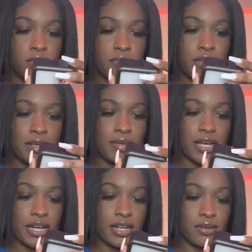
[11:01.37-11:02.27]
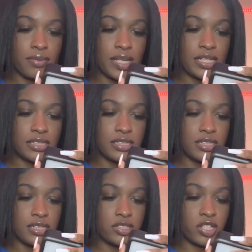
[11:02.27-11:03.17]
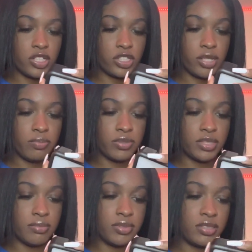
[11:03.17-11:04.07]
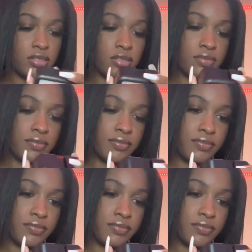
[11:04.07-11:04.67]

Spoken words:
Maybe I gotta wait to charge it up or something.